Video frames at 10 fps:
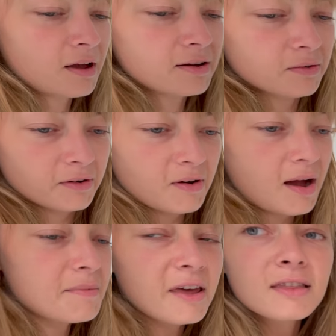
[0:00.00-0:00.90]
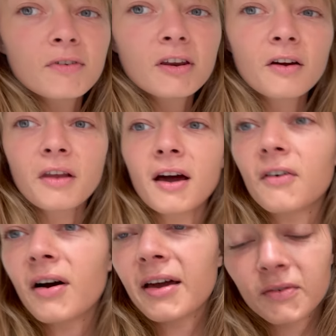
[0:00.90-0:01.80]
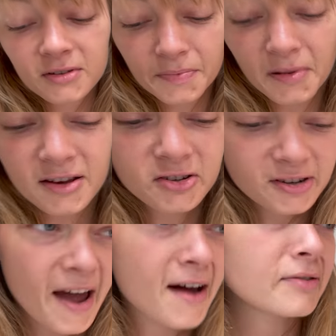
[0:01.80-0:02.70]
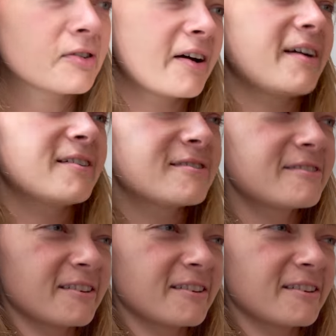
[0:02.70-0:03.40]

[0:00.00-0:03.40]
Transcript: i don't know i'm gonna end the video now it was a pleasure to have you guys